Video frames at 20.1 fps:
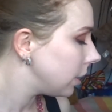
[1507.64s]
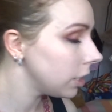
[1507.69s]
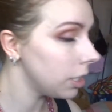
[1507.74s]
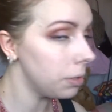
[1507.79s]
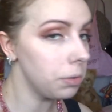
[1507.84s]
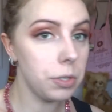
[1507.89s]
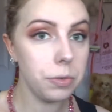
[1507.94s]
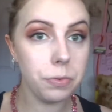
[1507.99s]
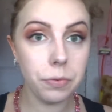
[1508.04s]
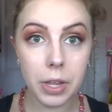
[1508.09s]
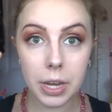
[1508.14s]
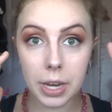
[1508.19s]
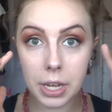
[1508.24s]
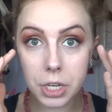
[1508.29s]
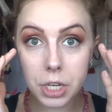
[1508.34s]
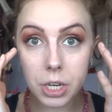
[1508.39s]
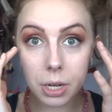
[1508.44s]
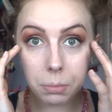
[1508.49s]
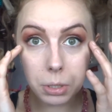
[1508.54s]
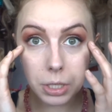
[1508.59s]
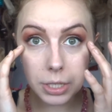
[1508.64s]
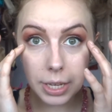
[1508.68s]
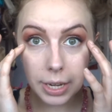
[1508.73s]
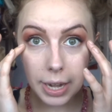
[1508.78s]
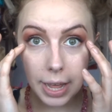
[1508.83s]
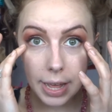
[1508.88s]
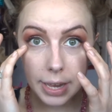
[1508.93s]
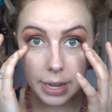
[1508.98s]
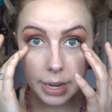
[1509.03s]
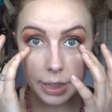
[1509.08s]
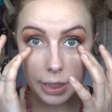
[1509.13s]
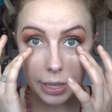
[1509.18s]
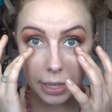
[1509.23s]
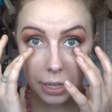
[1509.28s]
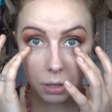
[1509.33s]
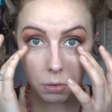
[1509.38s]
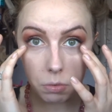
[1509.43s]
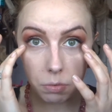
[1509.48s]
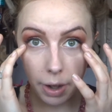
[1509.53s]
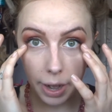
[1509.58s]
So to finish, I'm just going to add a
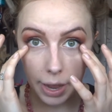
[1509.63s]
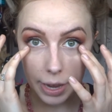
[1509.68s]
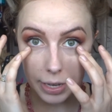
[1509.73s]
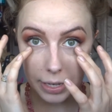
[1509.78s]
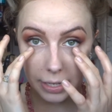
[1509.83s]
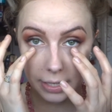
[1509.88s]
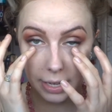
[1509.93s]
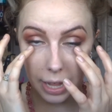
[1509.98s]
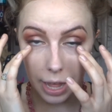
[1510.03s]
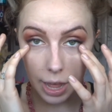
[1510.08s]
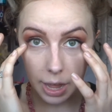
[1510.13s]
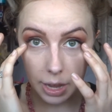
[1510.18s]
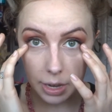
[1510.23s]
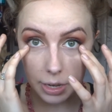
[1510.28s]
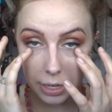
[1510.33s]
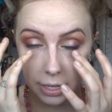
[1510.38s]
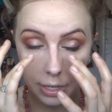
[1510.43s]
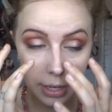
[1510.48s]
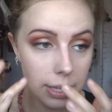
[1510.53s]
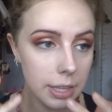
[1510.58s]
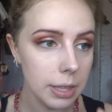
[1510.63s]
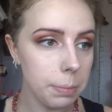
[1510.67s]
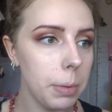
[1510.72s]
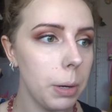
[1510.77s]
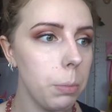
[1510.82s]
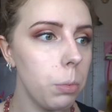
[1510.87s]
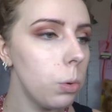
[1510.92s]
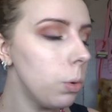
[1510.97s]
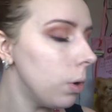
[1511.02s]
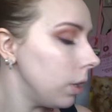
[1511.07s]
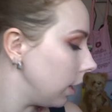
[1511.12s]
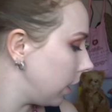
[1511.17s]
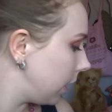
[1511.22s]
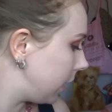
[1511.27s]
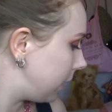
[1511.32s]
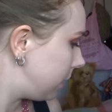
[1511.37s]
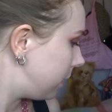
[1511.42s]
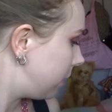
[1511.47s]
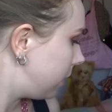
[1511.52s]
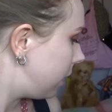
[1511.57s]
little red to underneath my
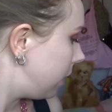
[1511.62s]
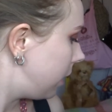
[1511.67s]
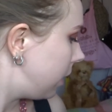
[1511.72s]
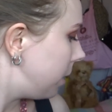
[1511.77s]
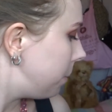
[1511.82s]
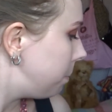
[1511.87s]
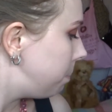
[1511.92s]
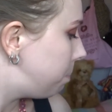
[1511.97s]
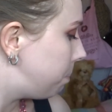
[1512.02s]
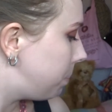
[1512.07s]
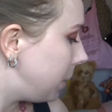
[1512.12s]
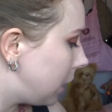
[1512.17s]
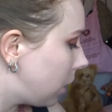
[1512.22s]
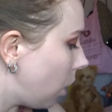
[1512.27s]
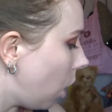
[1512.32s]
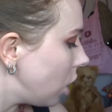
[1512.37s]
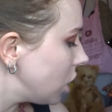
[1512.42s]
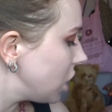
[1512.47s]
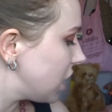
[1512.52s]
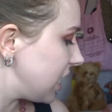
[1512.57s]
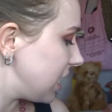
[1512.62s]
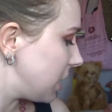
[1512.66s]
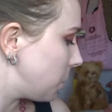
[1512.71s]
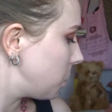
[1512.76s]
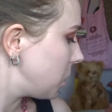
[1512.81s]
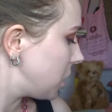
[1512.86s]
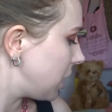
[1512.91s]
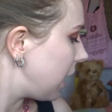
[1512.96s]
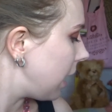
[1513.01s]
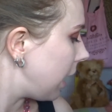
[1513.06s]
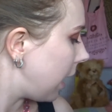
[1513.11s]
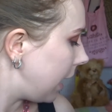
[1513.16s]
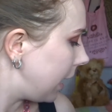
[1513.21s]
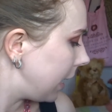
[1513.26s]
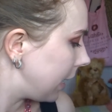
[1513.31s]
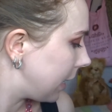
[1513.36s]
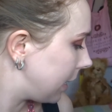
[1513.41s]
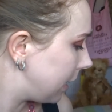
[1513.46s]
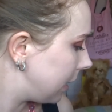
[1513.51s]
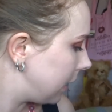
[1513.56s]
waterline because that's what I
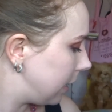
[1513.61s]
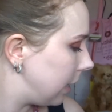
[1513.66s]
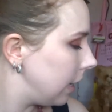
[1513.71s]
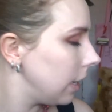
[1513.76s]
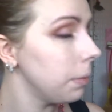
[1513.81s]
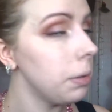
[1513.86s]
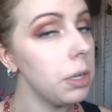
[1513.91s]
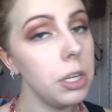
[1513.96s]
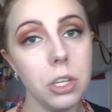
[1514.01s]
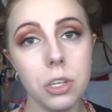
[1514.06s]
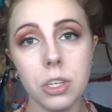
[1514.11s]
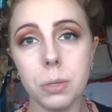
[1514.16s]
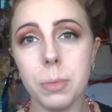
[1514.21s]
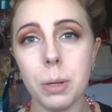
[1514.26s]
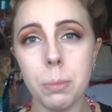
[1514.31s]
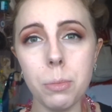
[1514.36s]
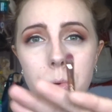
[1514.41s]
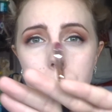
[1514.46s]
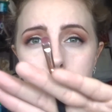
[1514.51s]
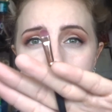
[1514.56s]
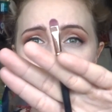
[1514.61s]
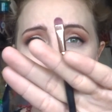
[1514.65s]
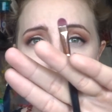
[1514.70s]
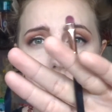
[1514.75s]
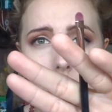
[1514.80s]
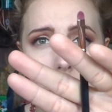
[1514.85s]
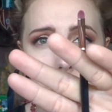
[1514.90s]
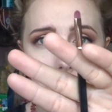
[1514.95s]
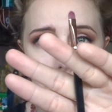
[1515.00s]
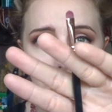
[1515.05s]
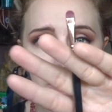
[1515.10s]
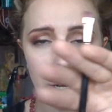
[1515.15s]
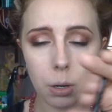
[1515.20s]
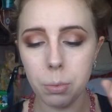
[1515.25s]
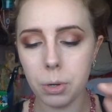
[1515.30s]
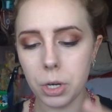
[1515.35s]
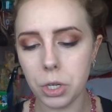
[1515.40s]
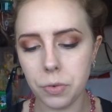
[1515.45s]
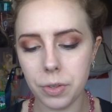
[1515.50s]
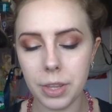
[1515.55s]
like. And I'm going to use my more finer detail
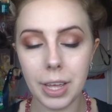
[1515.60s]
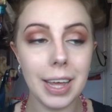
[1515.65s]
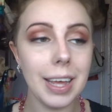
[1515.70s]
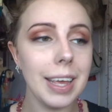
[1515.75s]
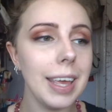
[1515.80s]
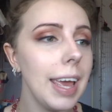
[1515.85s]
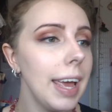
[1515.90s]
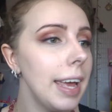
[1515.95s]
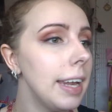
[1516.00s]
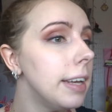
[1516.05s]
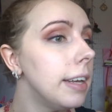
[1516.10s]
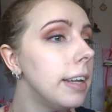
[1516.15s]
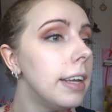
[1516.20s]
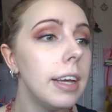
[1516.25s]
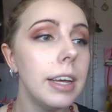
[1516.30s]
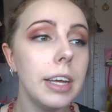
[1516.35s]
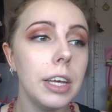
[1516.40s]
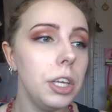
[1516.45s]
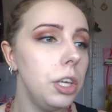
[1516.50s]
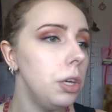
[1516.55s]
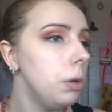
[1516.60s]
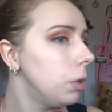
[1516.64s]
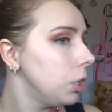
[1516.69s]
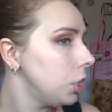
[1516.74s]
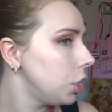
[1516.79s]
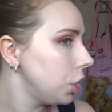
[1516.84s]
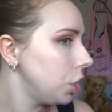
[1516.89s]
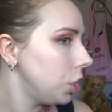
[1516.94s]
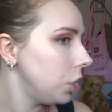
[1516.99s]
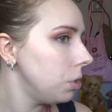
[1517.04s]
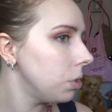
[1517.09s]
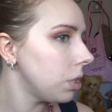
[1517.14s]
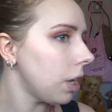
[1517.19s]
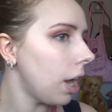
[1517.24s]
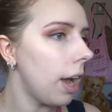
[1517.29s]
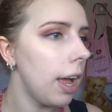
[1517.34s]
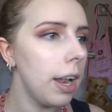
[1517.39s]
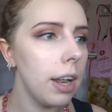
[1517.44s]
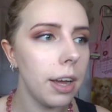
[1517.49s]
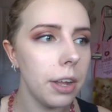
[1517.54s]
brush for that. Again, you could just use
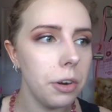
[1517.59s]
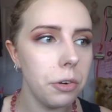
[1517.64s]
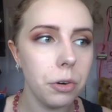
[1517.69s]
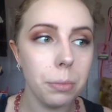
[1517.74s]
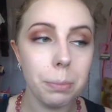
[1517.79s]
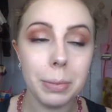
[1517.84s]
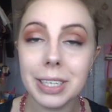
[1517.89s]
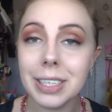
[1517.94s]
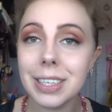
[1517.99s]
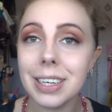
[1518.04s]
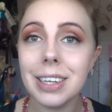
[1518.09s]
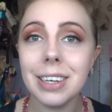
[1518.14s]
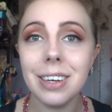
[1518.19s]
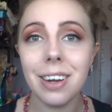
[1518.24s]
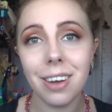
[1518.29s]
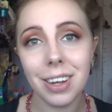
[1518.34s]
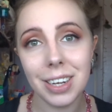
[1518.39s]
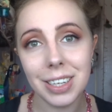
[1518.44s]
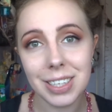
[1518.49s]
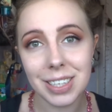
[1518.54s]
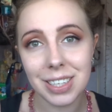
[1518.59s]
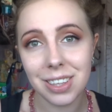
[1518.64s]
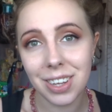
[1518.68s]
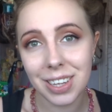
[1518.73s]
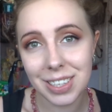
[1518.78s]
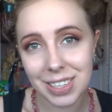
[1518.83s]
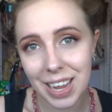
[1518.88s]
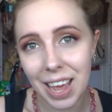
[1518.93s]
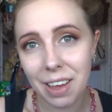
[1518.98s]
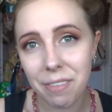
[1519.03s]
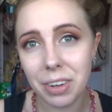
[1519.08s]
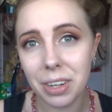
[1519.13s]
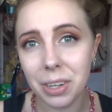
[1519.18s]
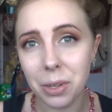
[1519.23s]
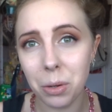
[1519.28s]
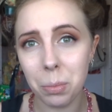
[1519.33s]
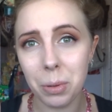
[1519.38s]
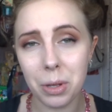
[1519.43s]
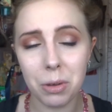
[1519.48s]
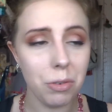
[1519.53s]
eyeliner and be done. I just like to have a
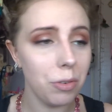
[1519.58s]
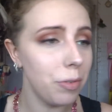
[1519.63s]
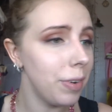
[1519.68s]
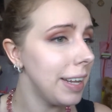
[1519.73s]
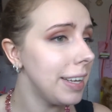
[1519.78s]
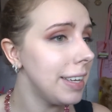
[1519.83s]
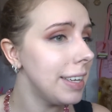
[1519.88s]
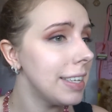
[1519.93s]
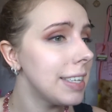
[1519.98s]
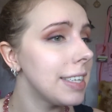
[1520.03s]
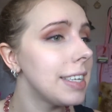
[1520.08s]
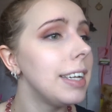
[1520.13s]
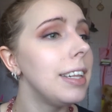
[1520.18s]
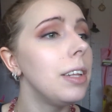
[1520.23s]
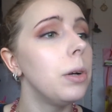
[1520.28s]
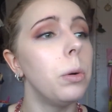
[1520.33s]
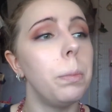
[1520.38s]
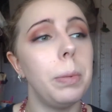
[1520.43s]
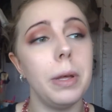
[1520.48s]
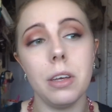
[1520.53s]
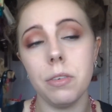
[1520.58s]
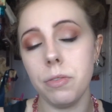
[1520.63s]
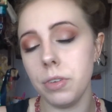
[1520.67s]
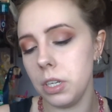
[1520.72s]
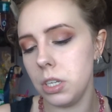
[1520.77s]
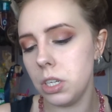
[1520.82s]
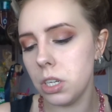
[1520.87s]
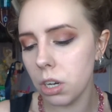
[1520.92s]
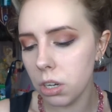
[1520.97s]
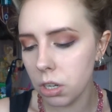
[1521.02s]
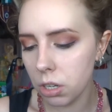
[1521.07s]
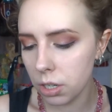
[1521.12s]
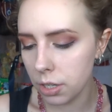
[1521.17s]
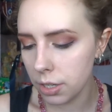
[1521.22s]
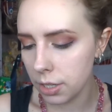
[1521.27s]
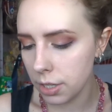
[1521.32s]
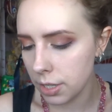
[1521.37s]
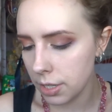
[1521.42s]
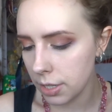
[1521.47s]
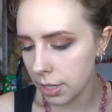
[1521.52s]
little bit of a redness and a little bit of a darkness.